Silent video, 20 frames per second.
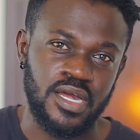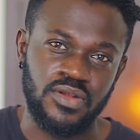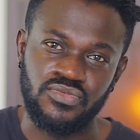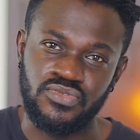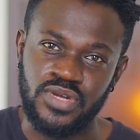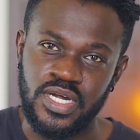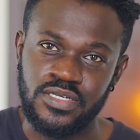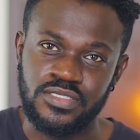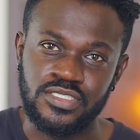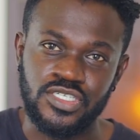
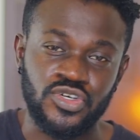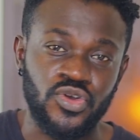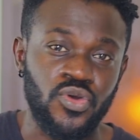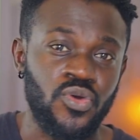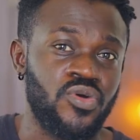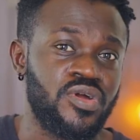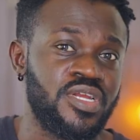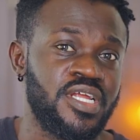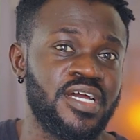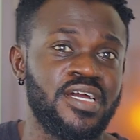around the
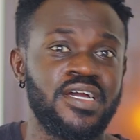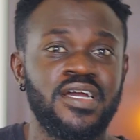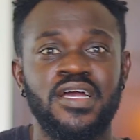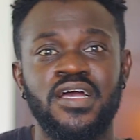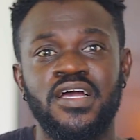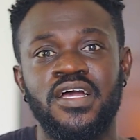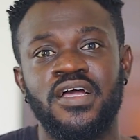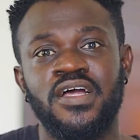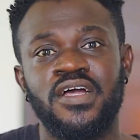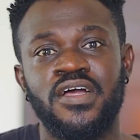corner
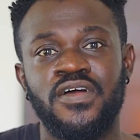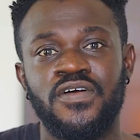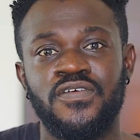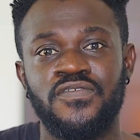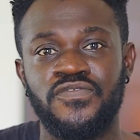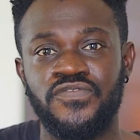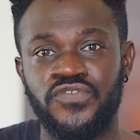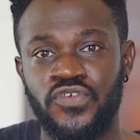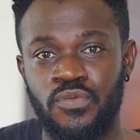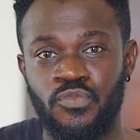
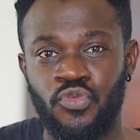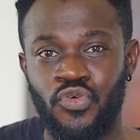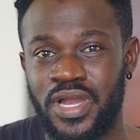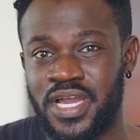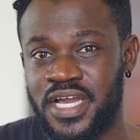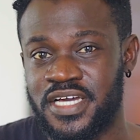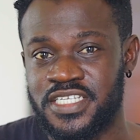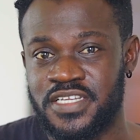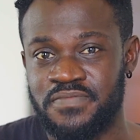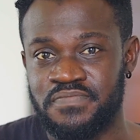from
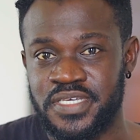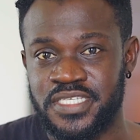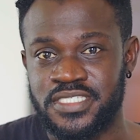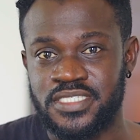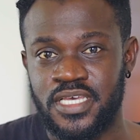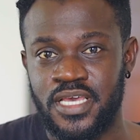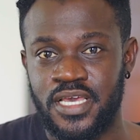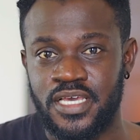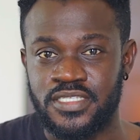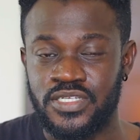Wakanda
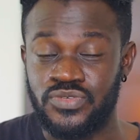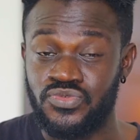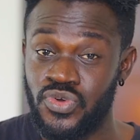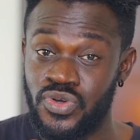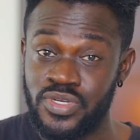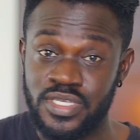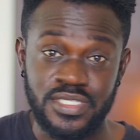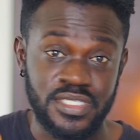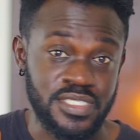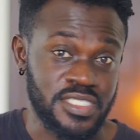Beach, and the
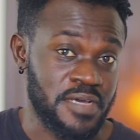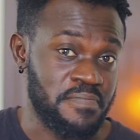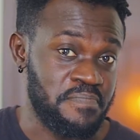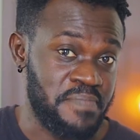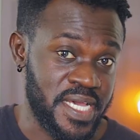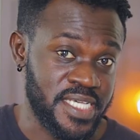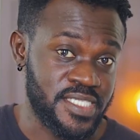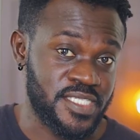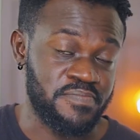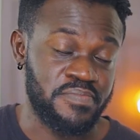road isn't the
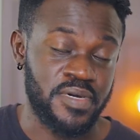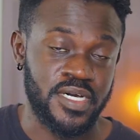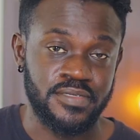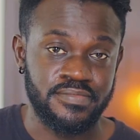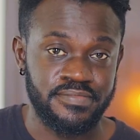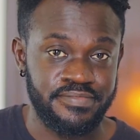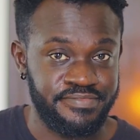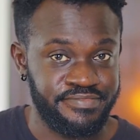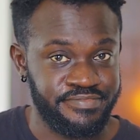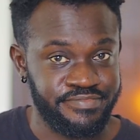best, but
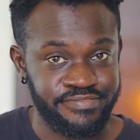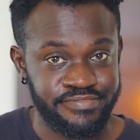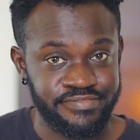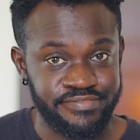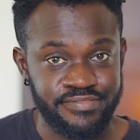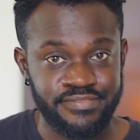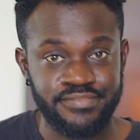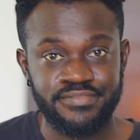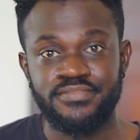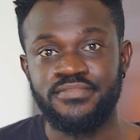
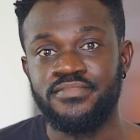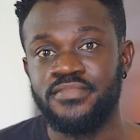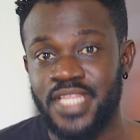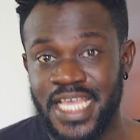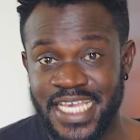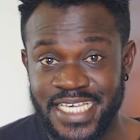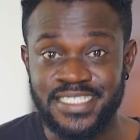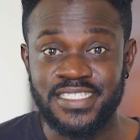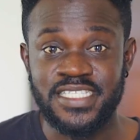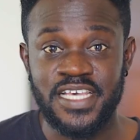
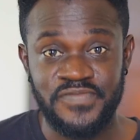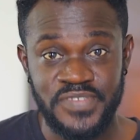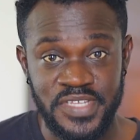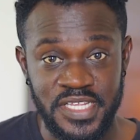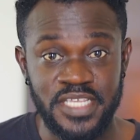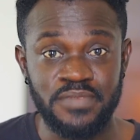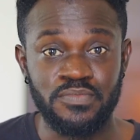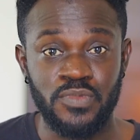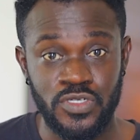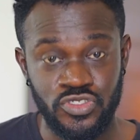it's
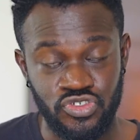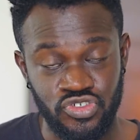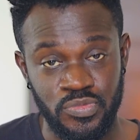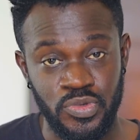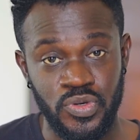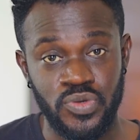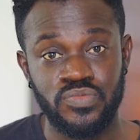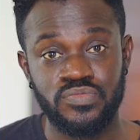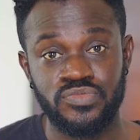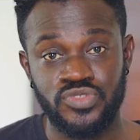definitely
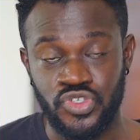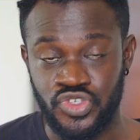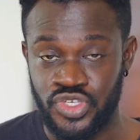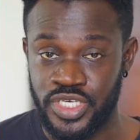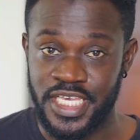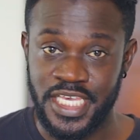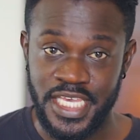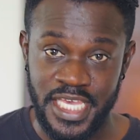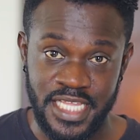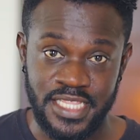motorable, so you
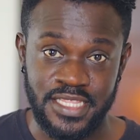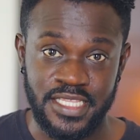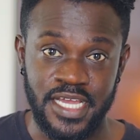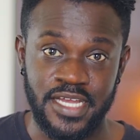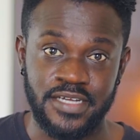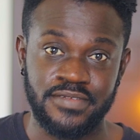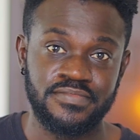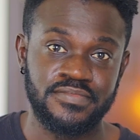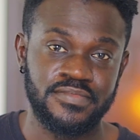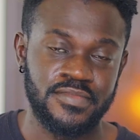can get
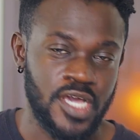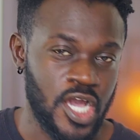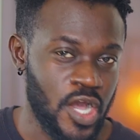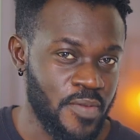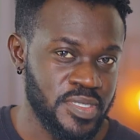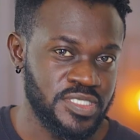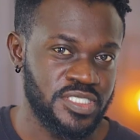there. How